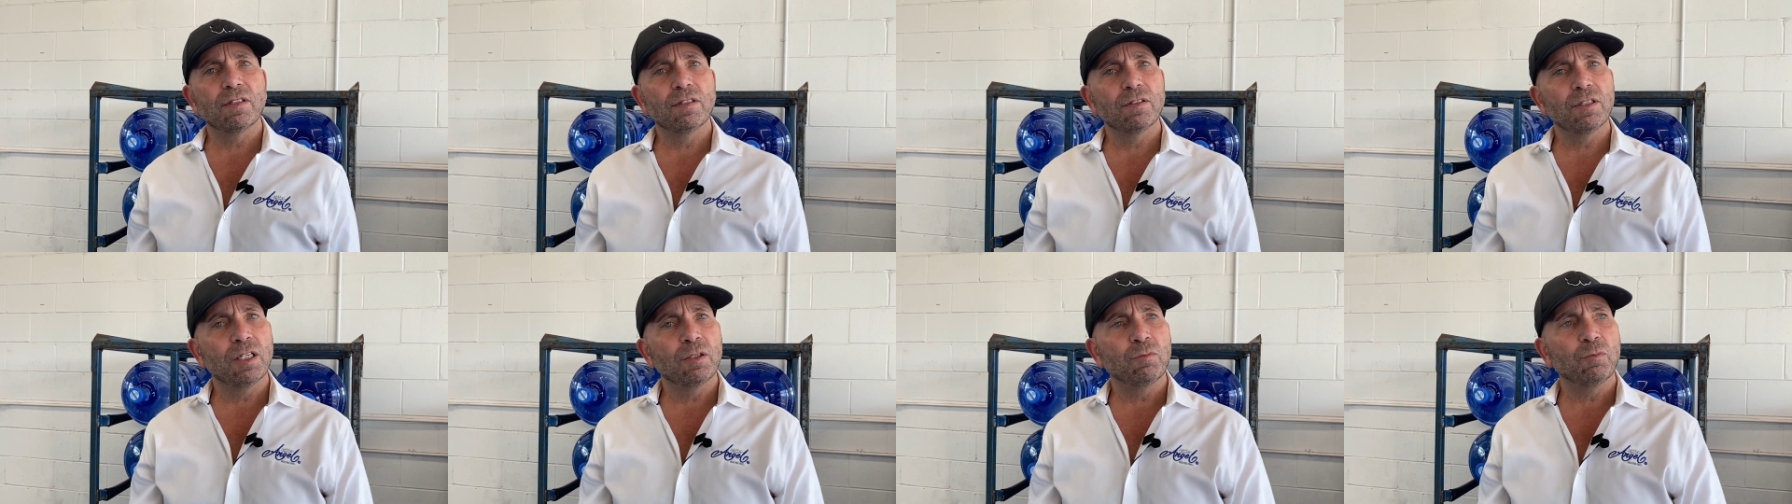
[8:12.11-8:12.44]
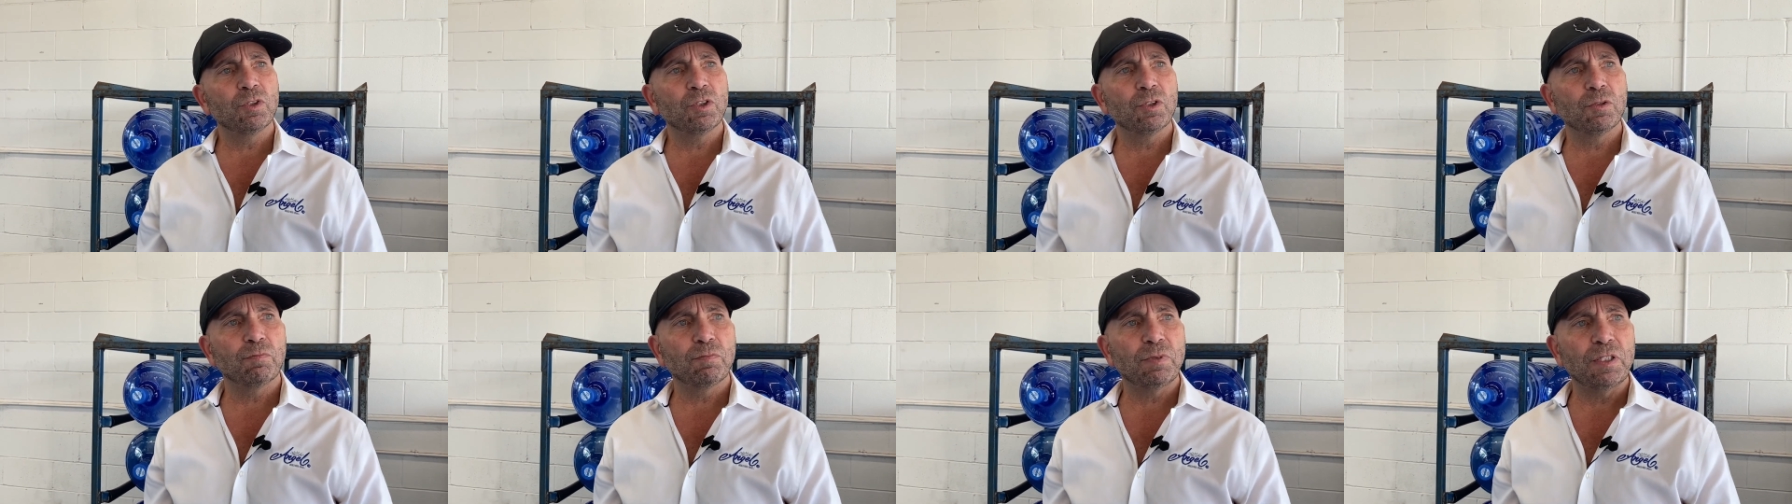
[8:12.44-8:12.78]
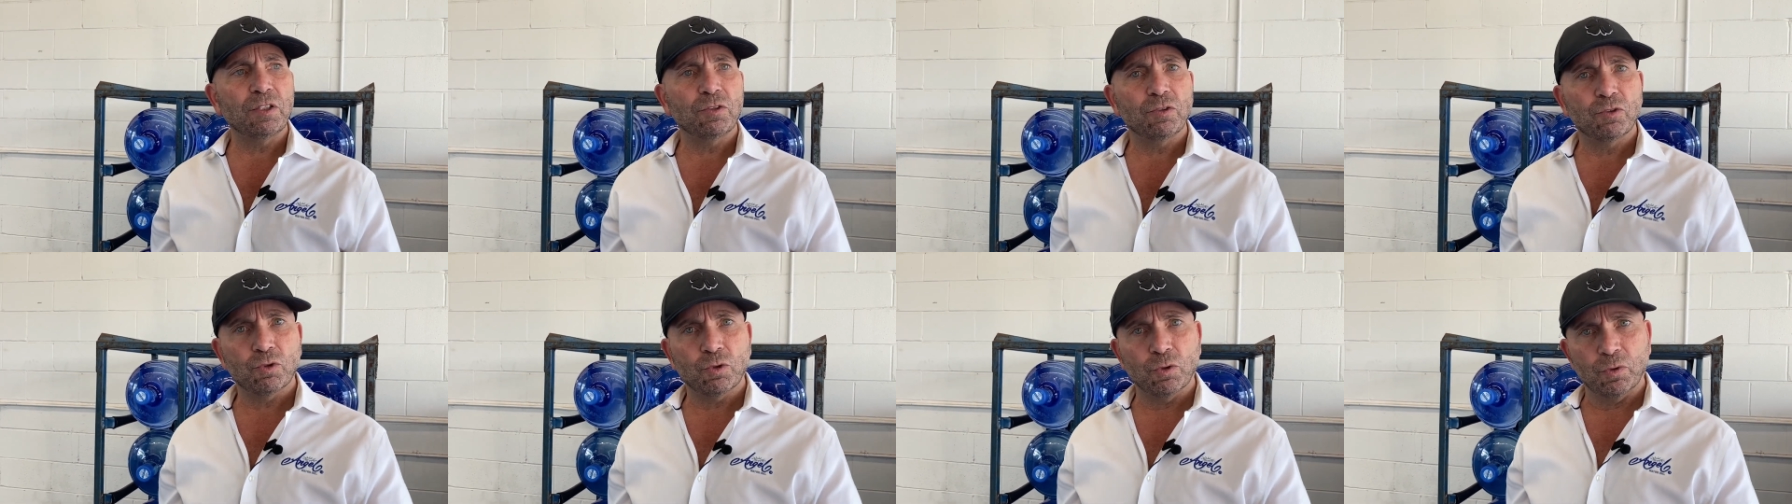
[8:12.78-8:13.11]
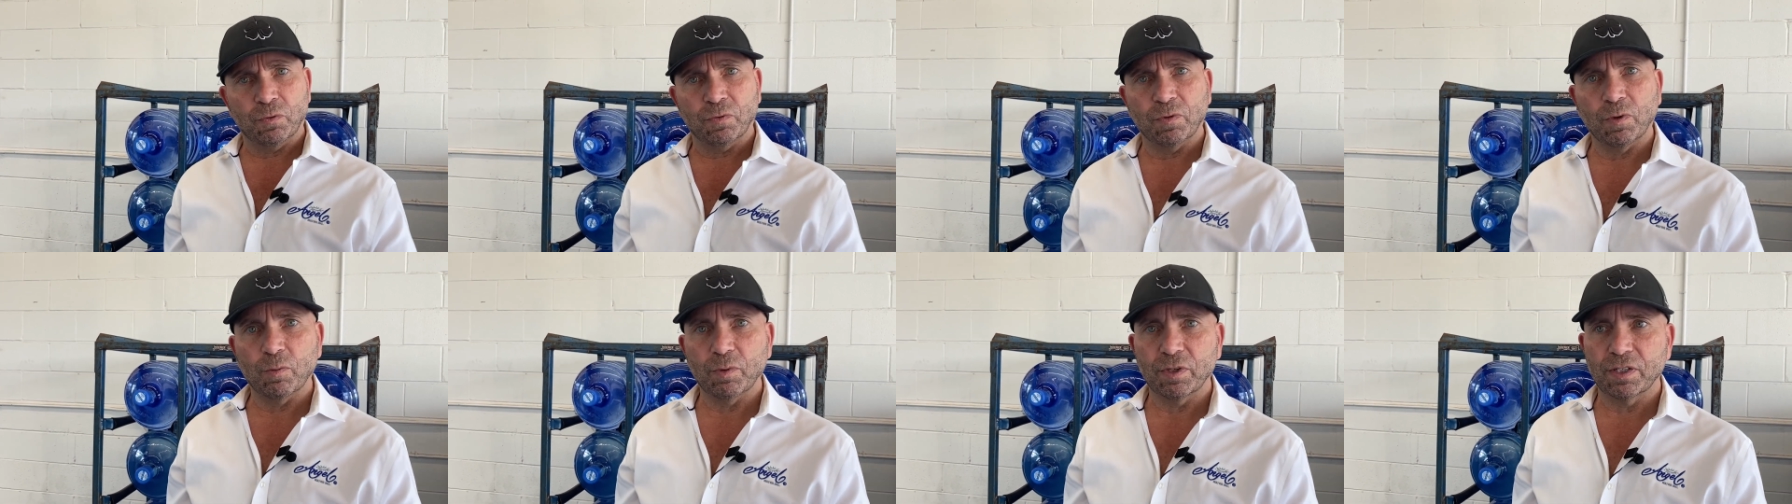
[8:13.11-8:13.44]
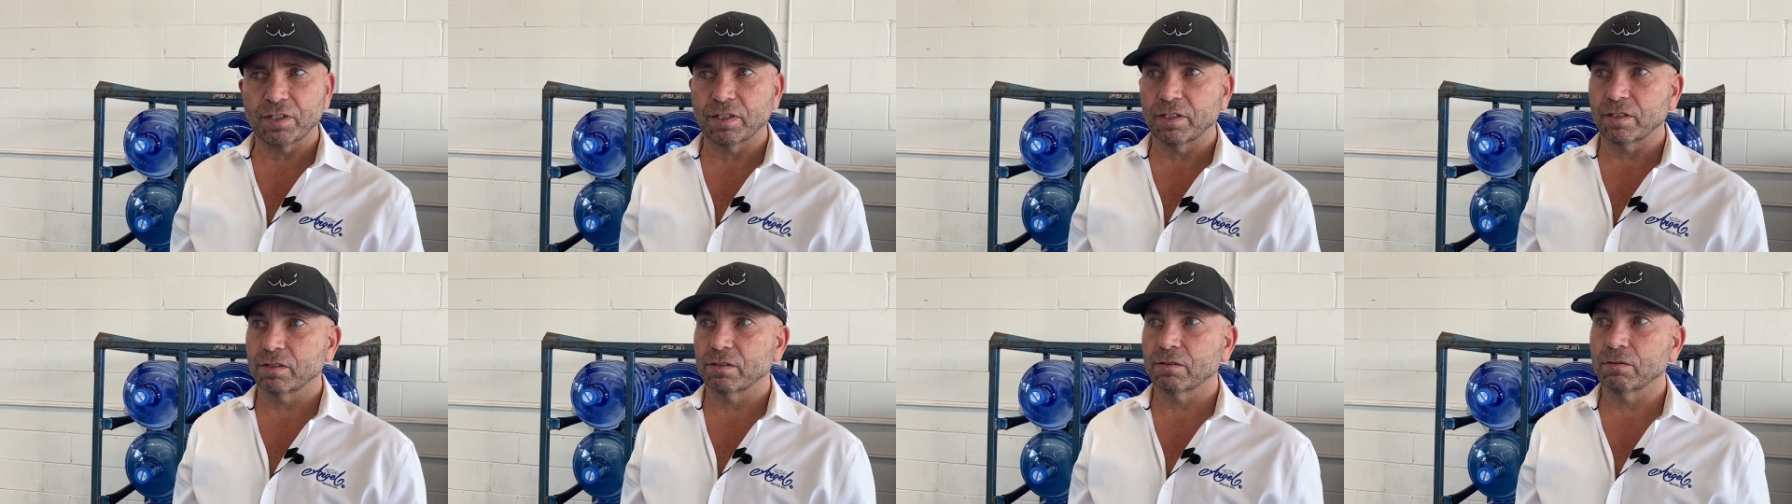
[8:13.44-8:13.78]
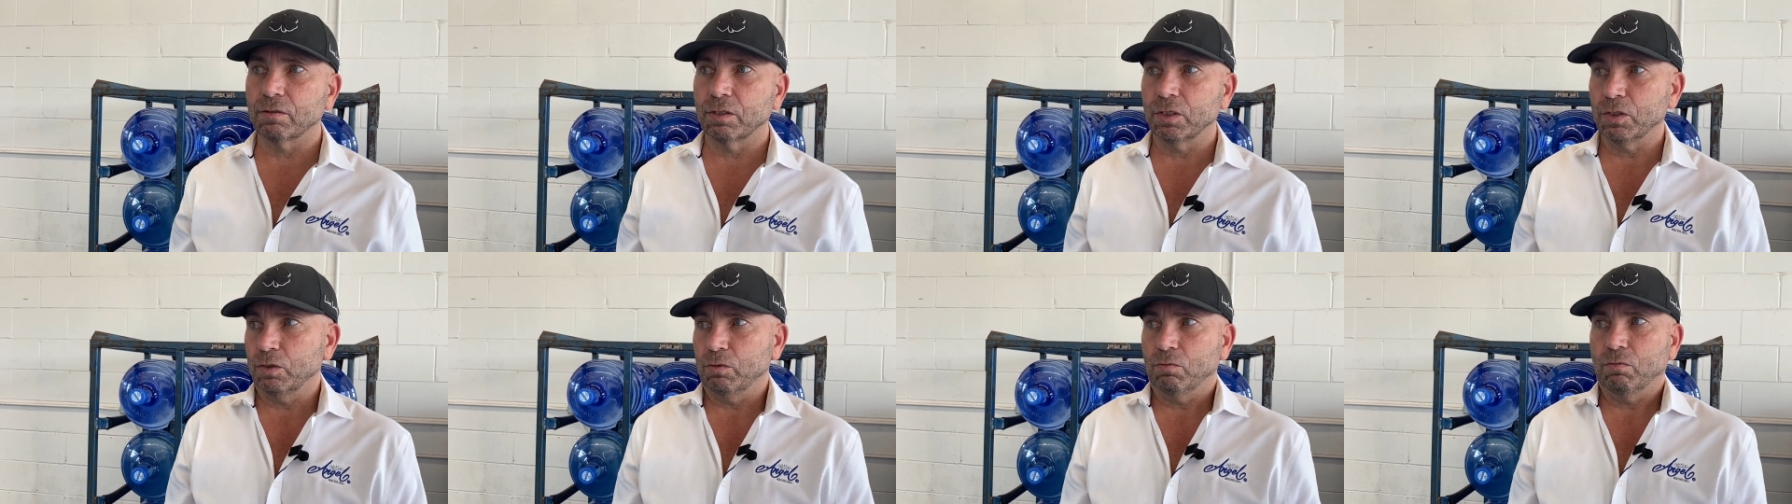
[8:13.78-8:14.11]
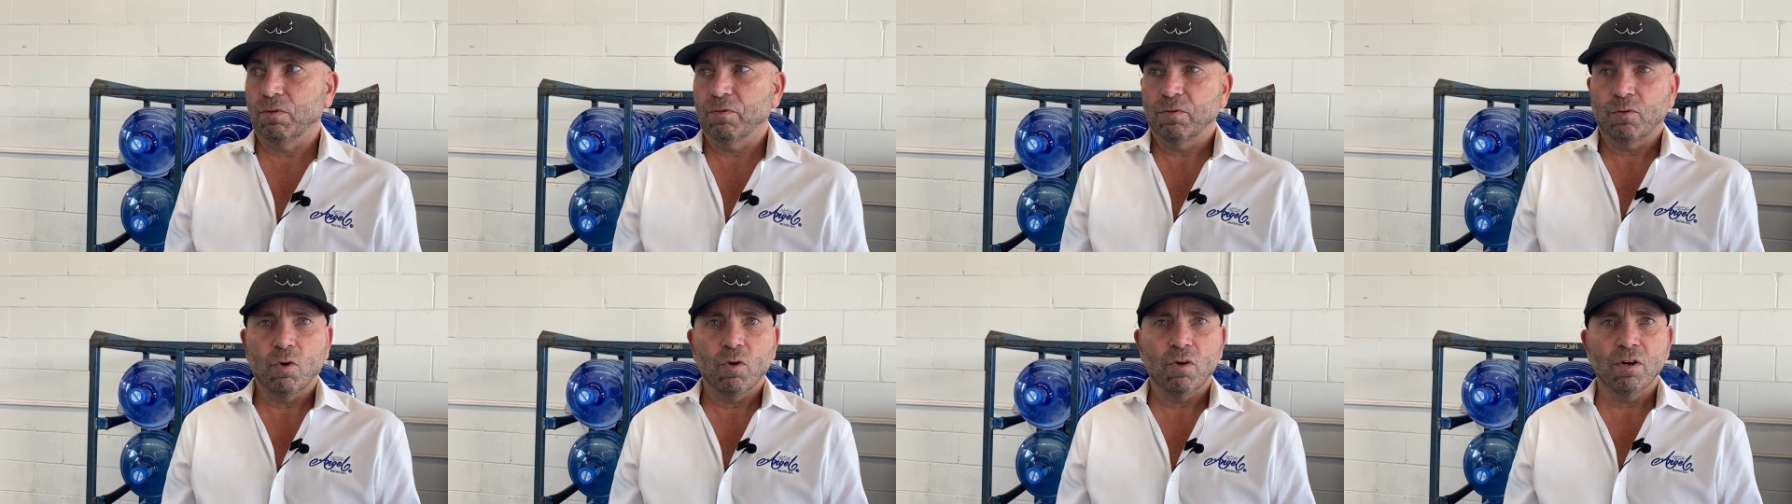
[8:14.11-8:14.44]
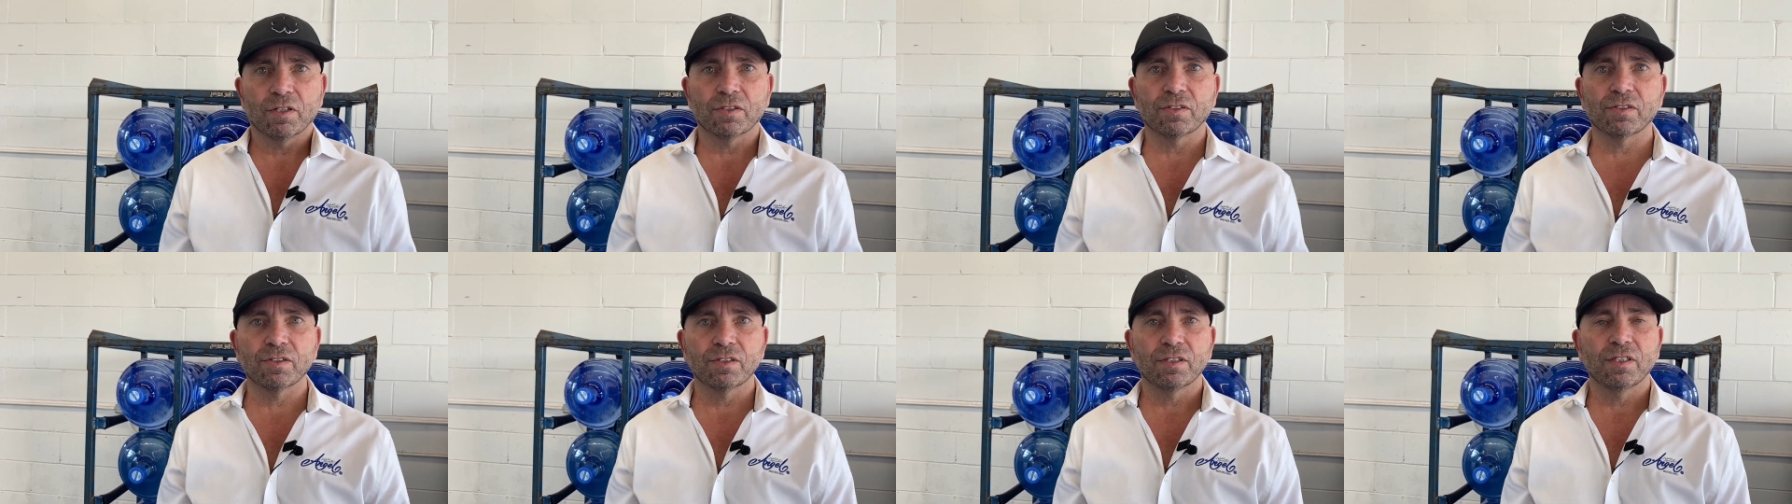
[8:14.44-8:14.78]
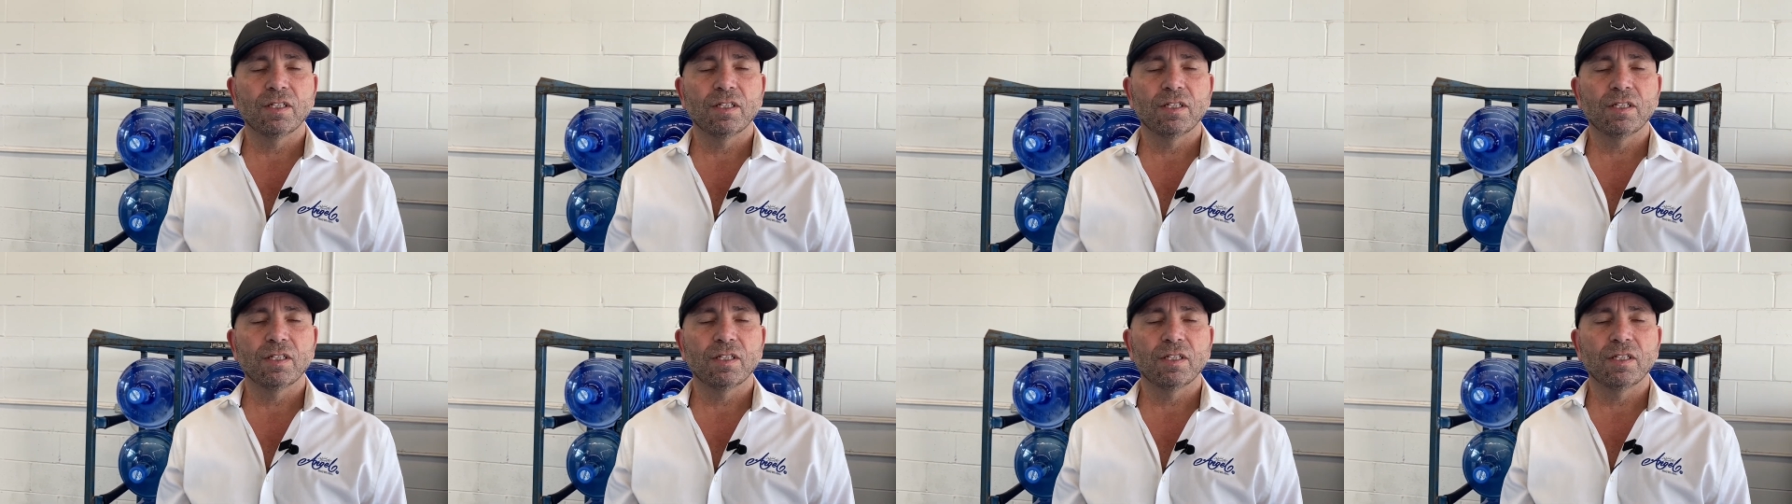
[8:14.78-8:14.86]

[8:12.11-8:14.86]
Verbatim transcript: and would you be truthful with us? I said, of course.